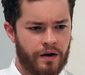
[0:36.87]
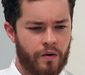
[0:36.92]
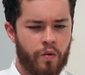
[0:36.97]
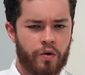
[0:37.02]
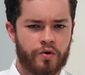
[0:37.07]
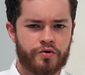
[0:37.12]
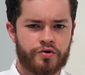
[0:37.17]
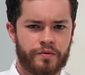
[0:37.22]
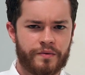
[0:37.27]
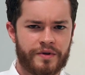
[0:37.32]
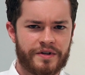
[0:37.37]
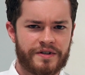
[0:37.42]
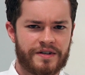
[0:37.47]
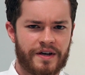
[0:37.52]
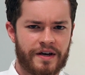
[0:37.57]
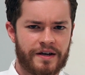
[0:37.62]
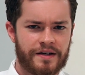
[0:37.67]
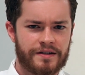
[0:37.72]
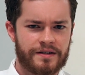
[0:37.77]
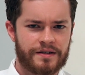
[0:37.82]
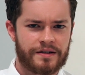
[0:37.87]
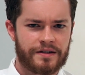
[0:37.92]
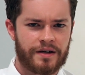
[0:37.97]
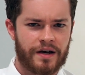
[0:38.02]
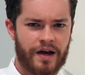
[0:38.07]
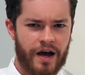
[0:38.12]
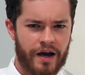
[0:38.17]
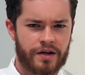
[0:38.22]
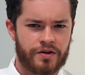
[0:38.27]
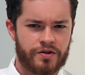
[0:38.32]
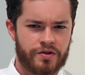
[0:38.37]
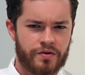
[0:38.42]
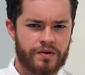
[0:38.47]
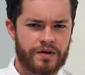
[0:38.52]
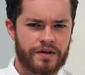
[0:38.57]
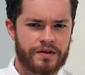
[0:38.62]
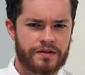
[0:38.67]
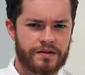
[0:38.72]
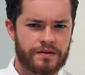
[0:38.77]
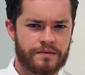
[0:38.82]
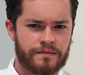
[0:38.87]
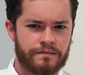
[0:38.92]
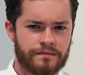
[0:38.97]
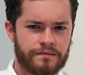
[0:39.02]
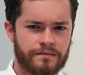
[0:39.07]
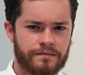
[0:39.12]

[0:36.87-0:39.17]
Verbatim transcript: wardrobe that says, I can do this.